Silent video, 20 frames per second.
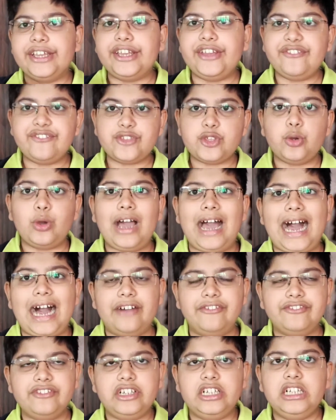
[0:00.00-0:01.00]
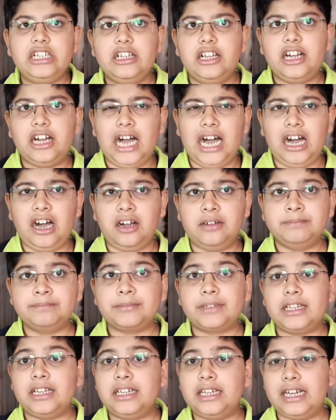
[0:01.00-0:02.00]
If you have
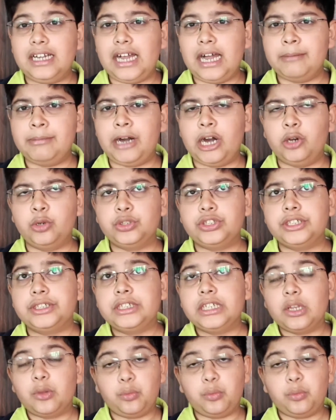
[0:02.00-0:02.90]
about